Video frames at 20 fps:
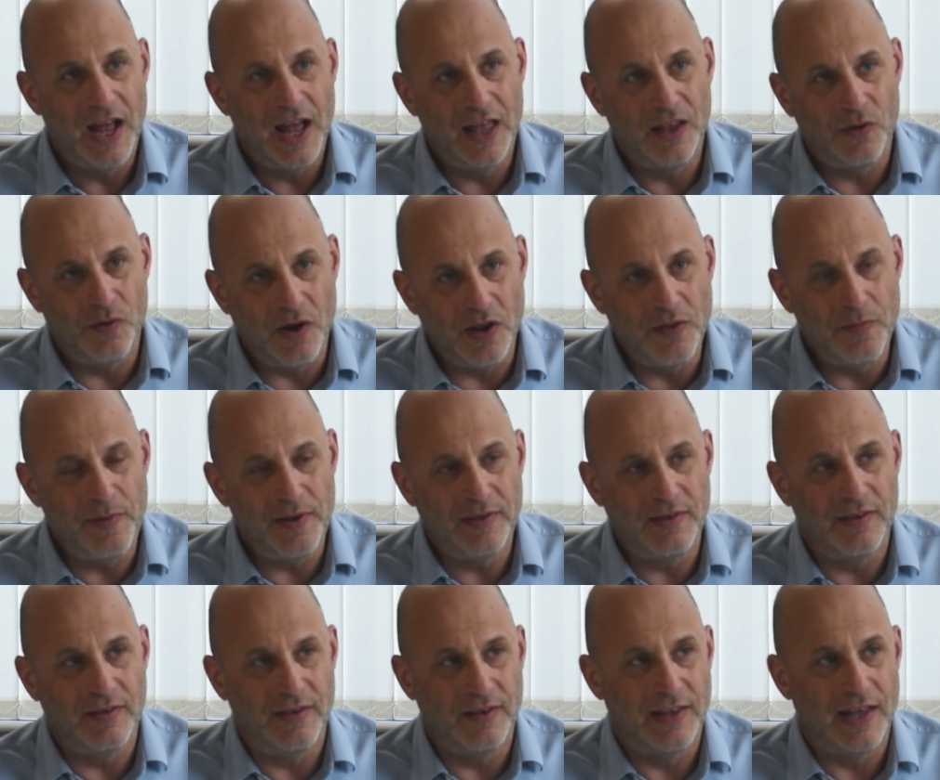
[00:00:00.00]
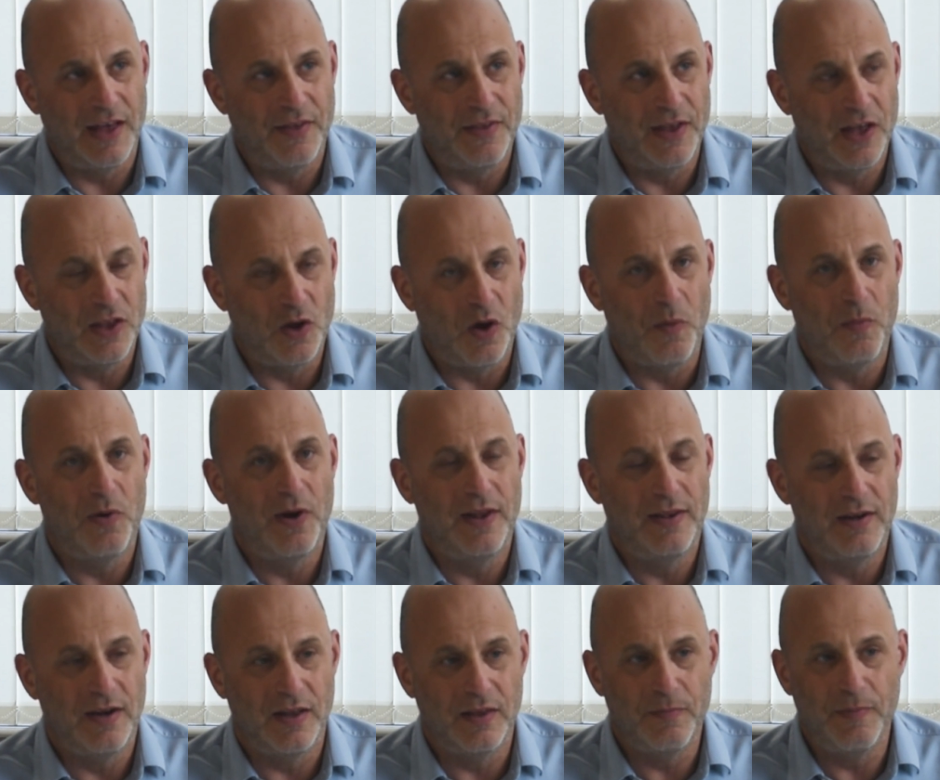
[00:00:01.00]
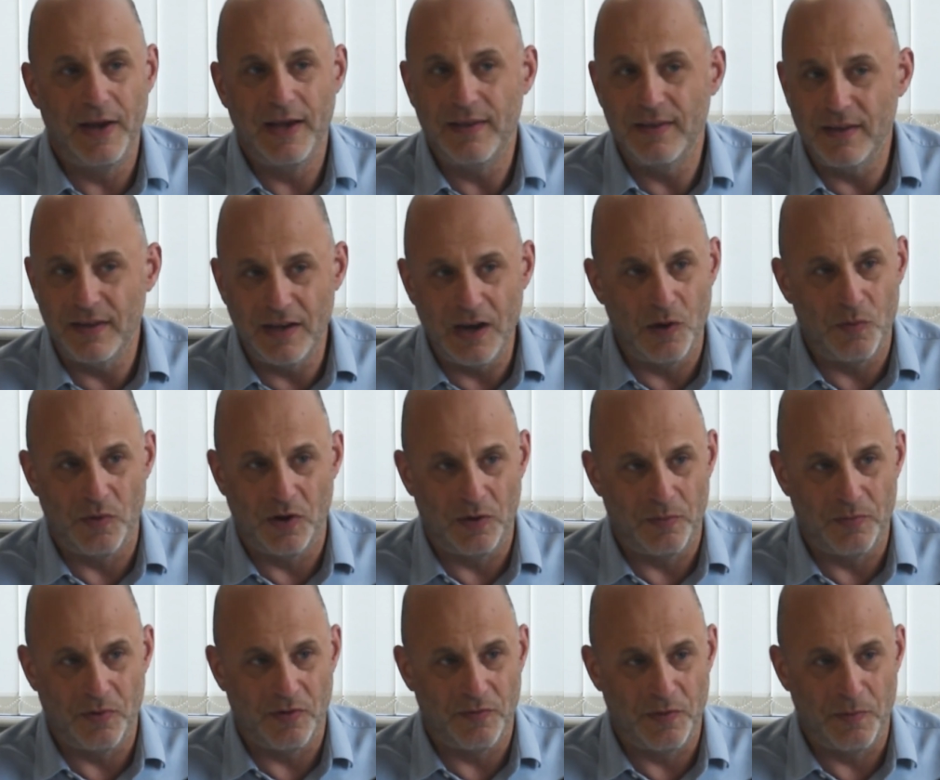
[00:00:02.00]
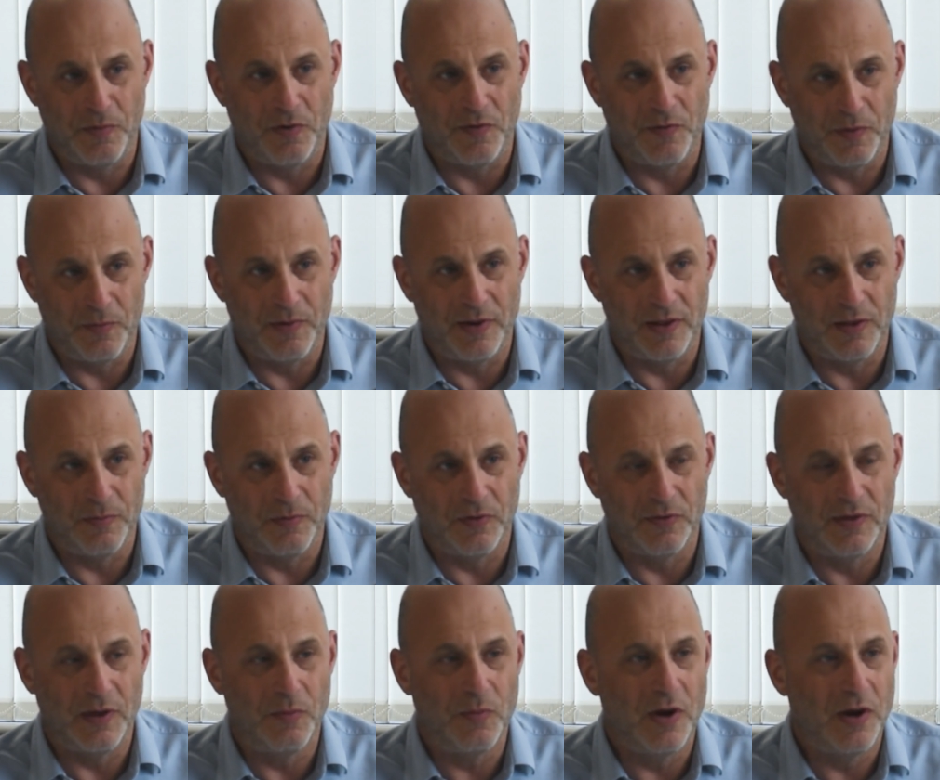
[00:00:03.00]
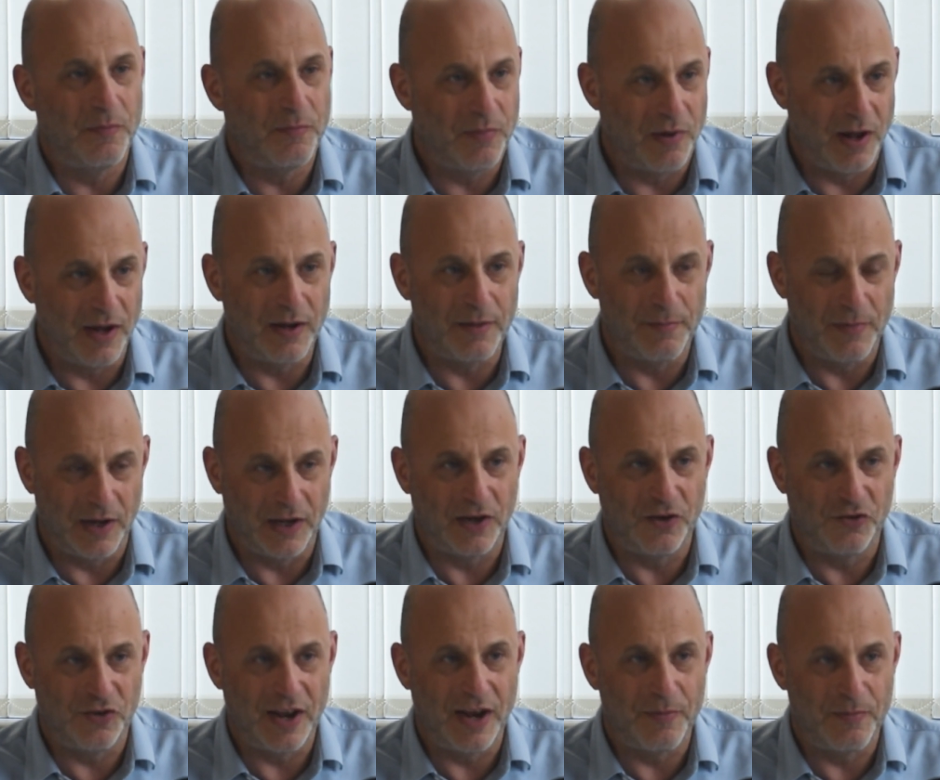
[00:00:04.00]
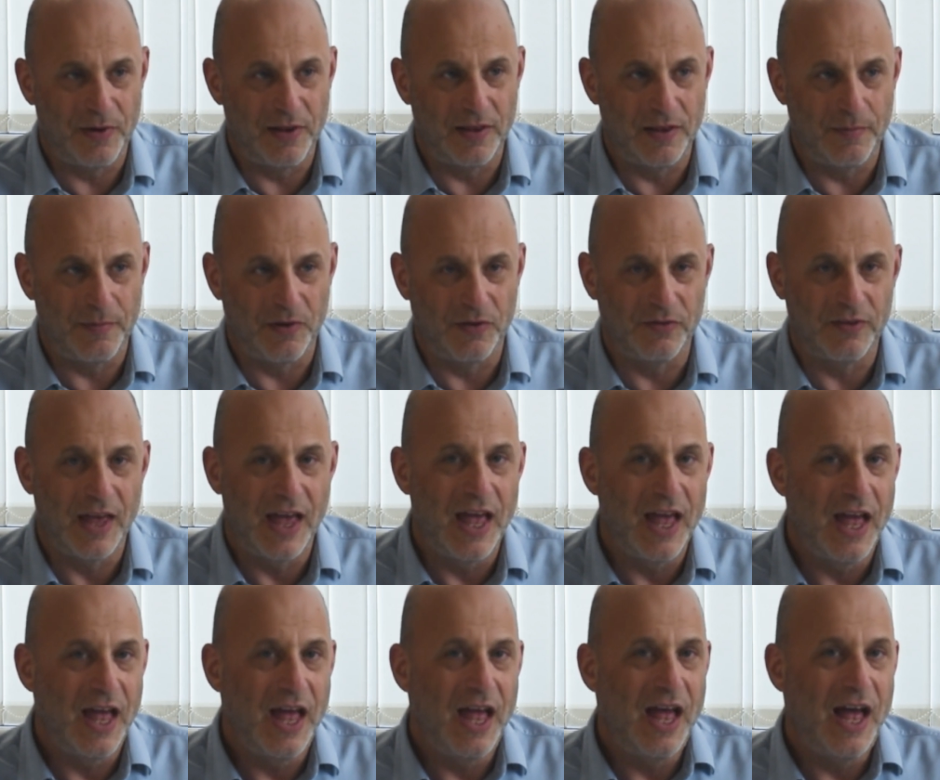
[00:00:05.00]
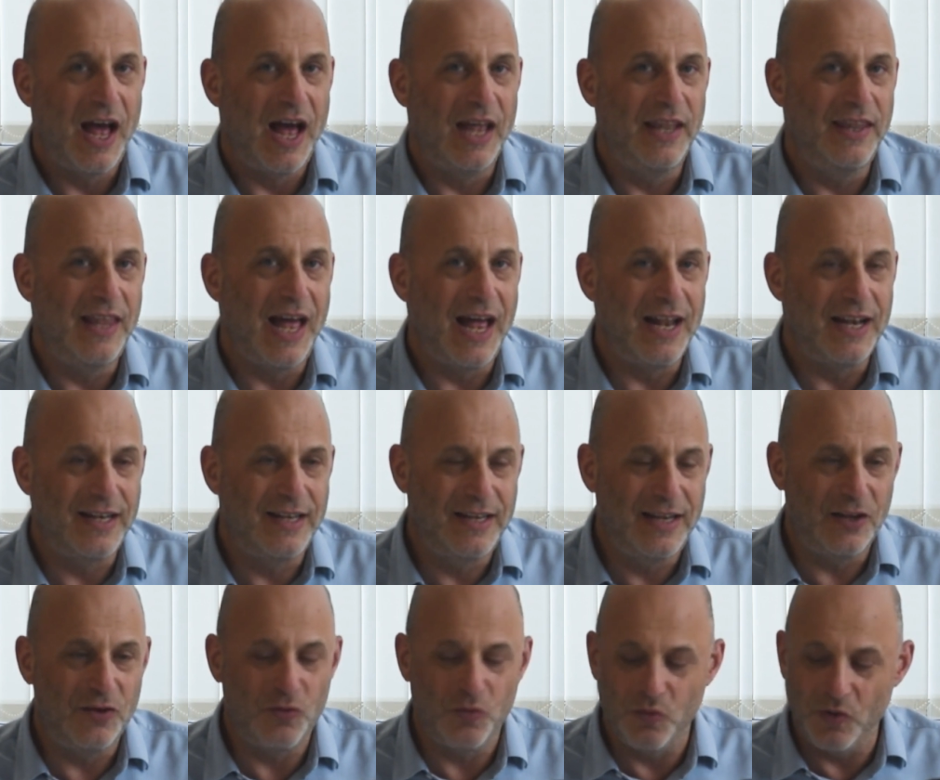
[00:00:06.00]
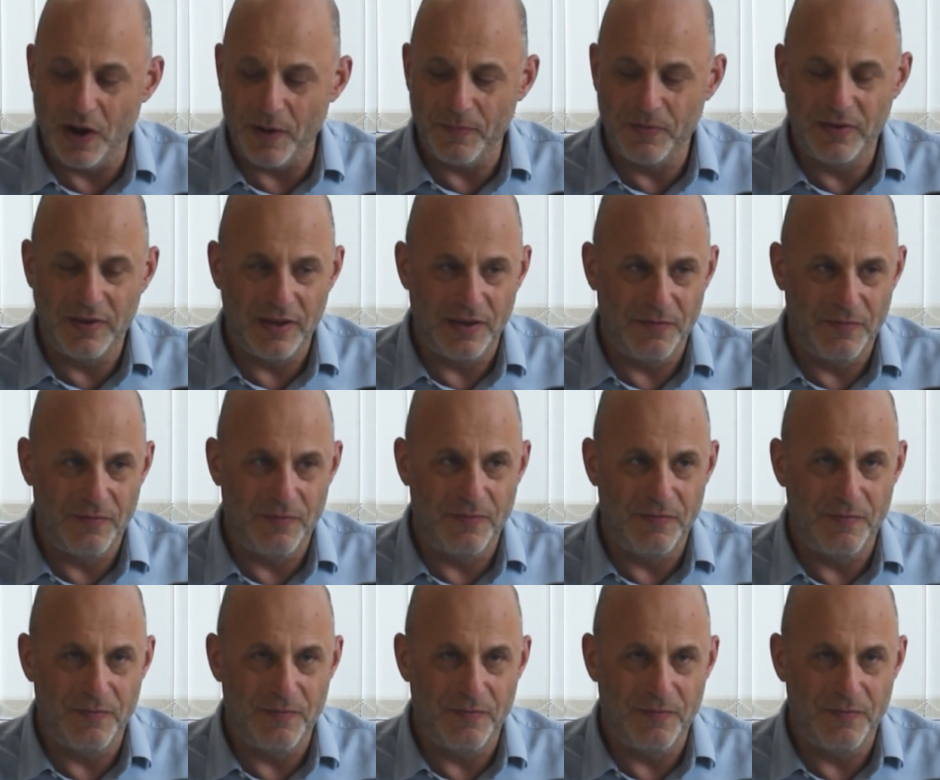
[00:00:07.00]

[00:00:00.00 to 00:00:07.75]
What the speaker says: And there are other businesses out there that operate in our space that don't run on profit principles. They run on market share principles. And that disruptive